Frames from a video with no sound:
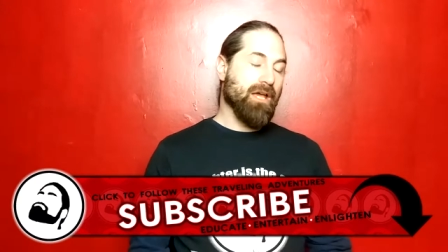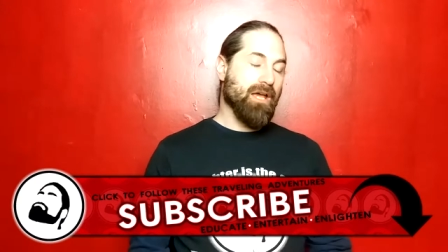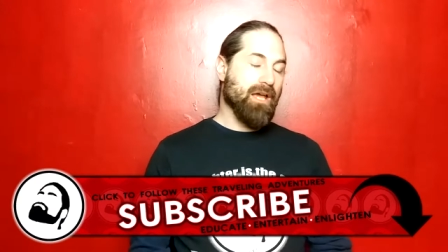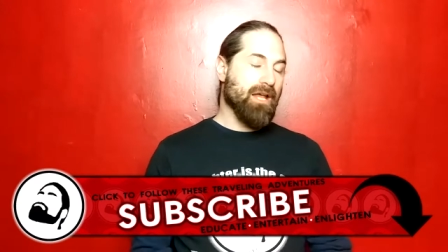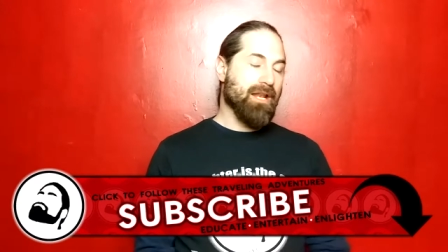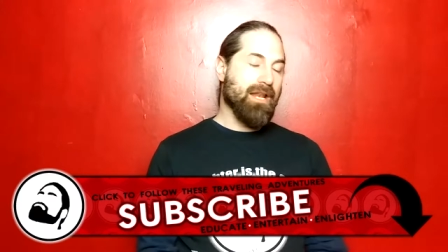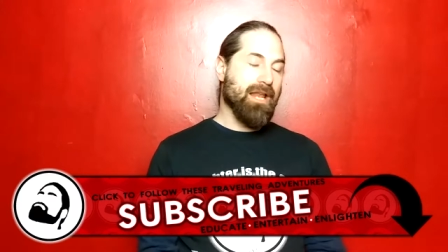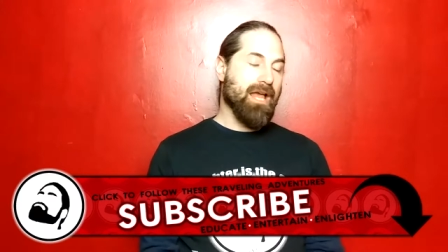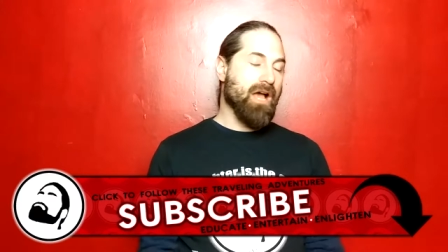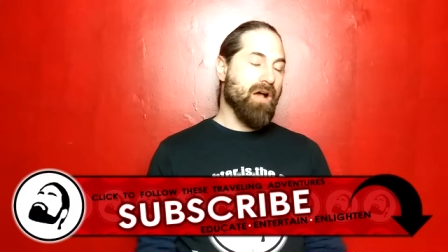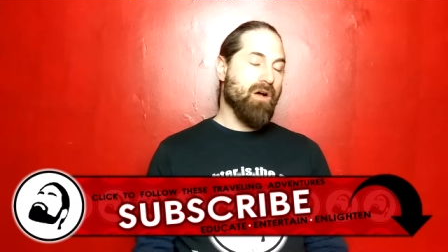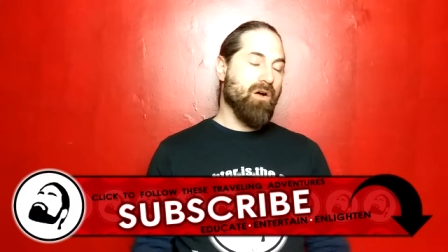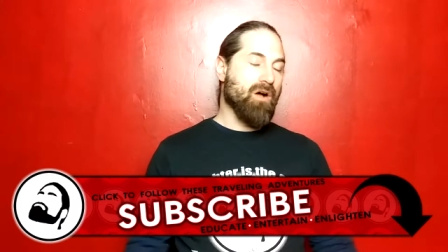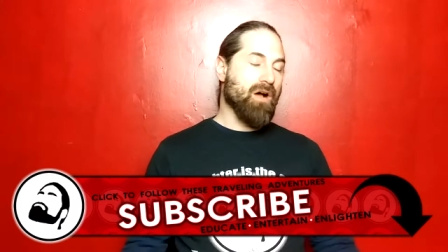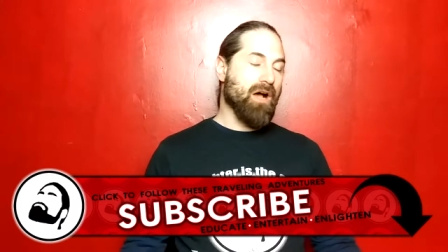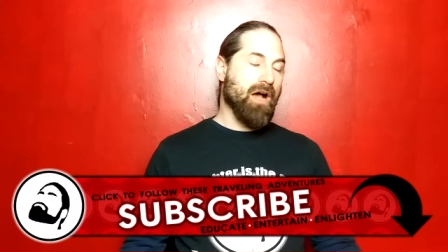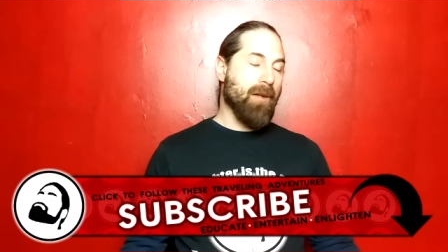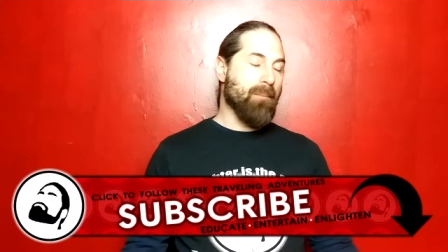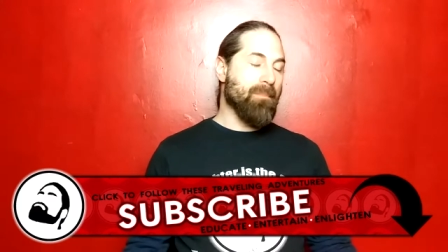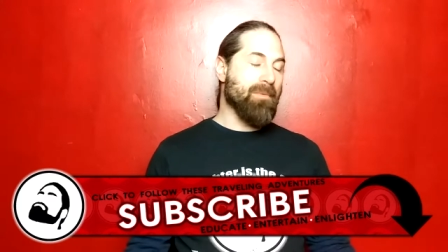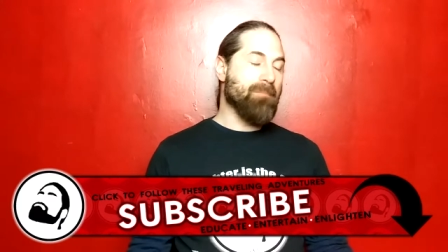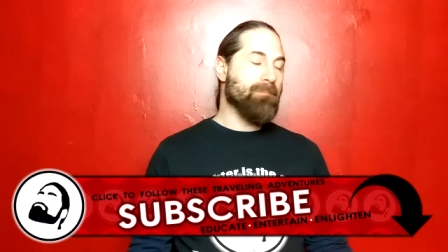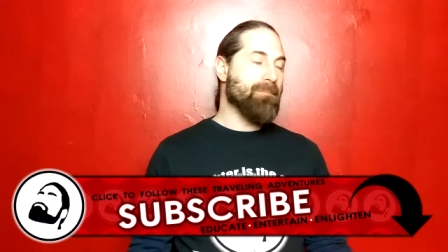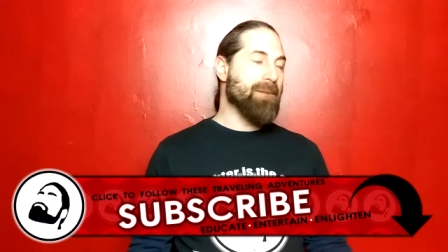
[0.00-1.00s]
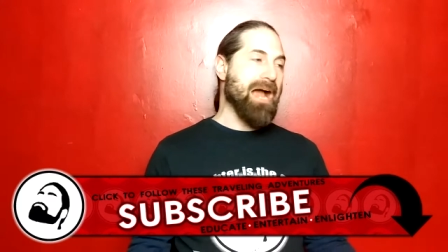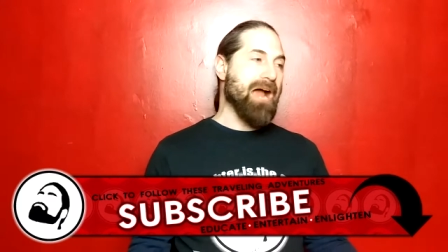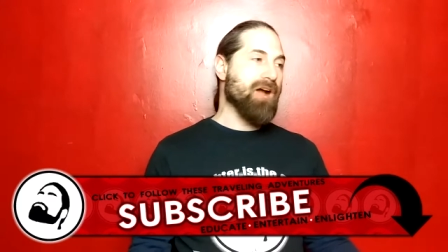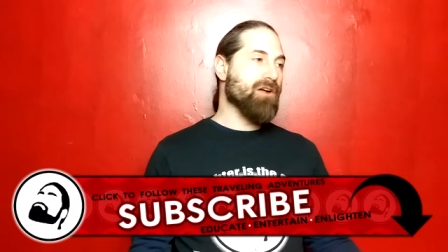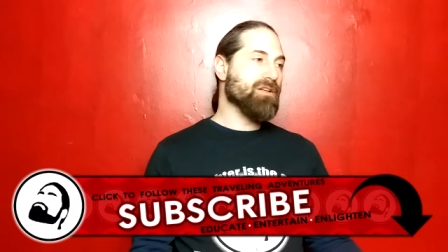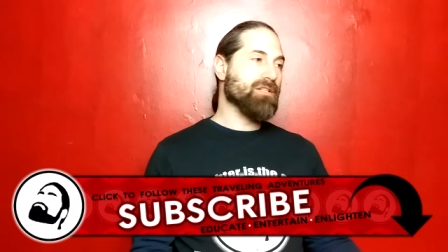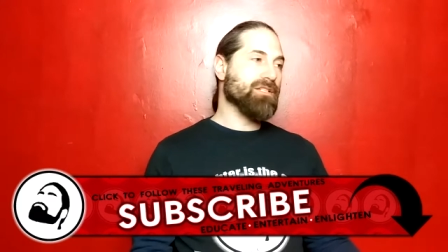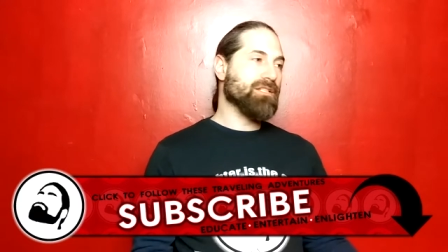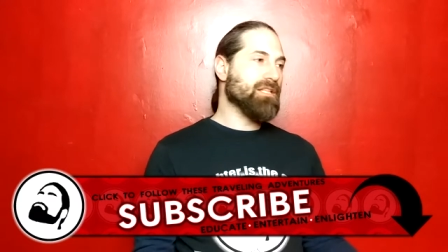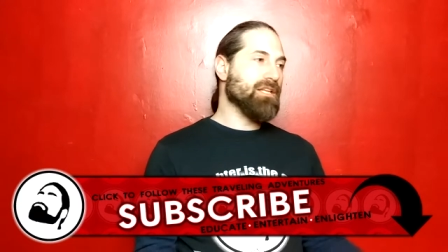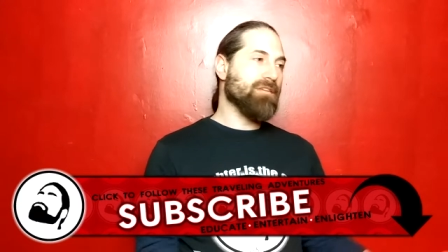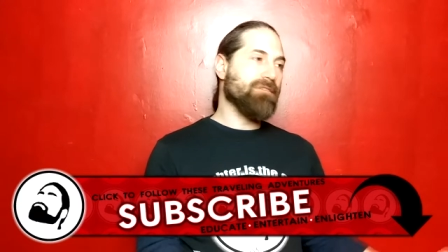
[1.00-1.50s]
and now I'm
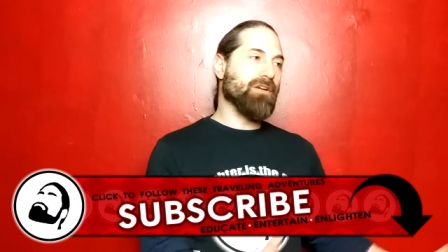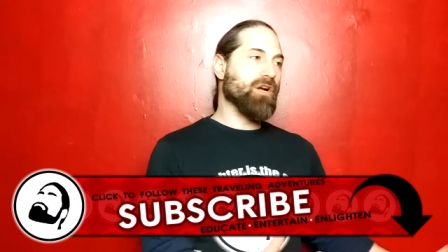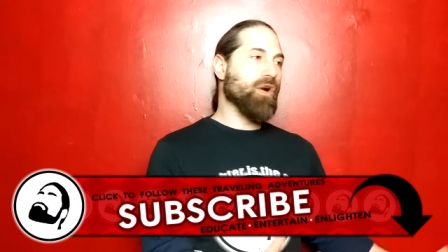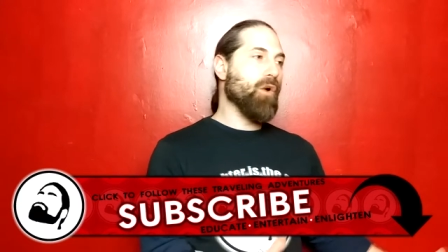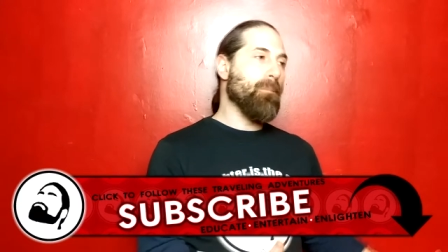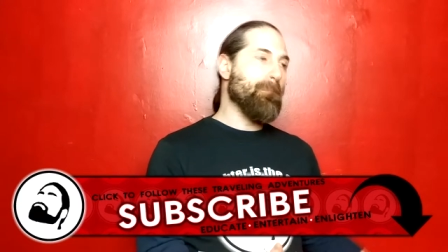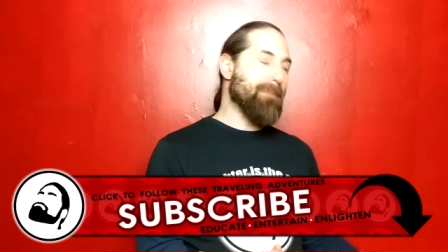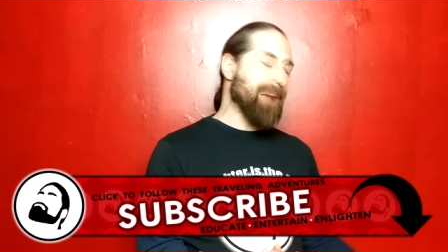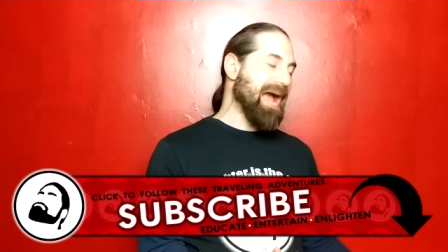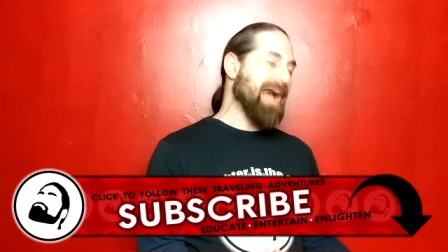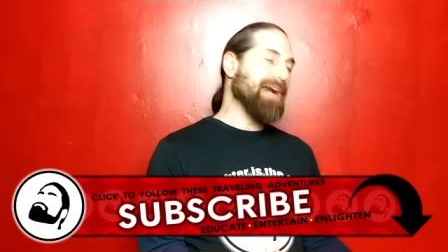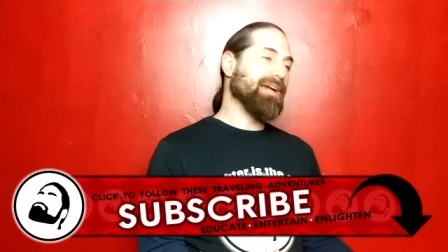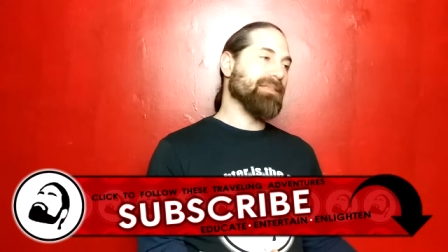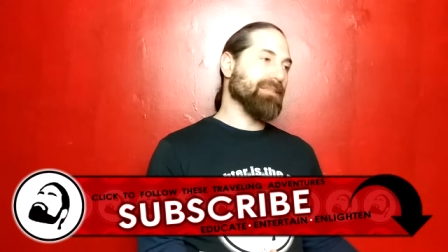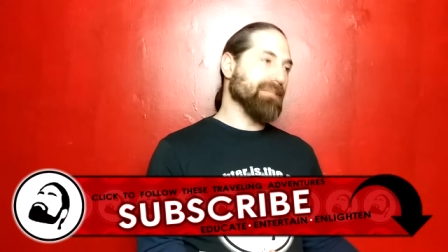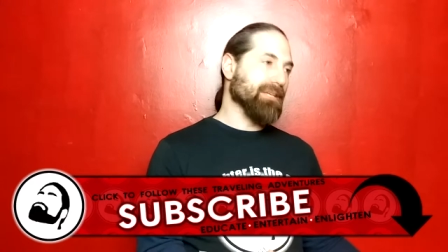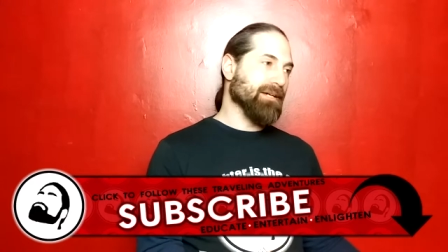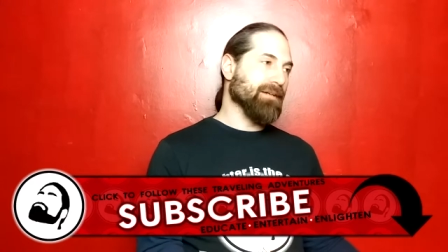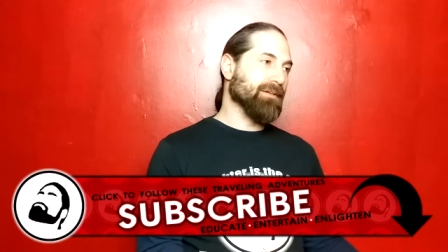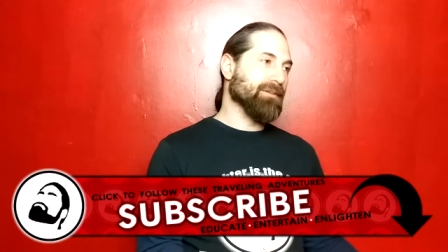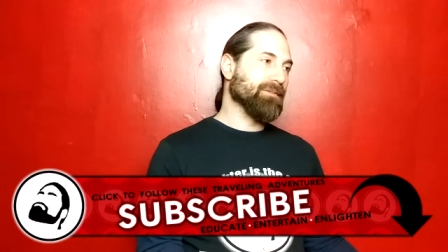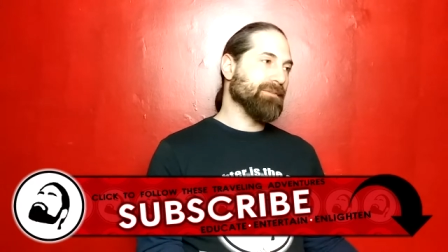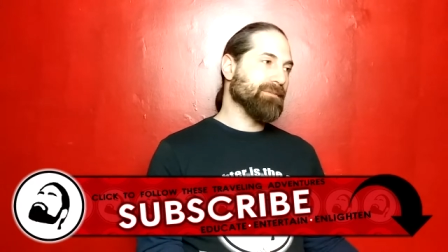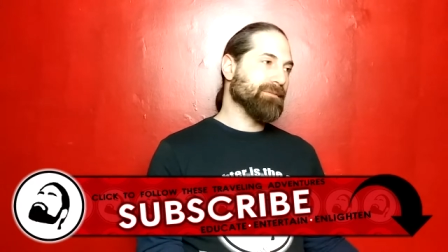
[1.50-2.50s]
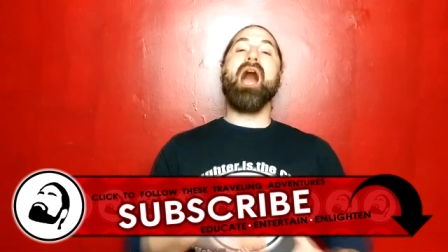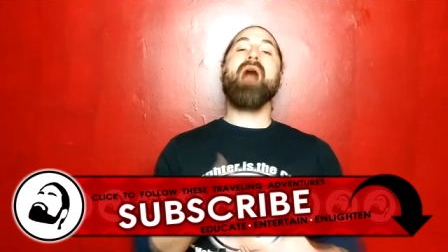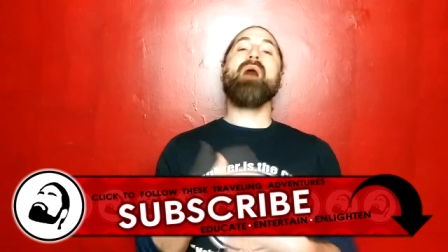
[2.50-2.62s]
embarrassed to even go back there.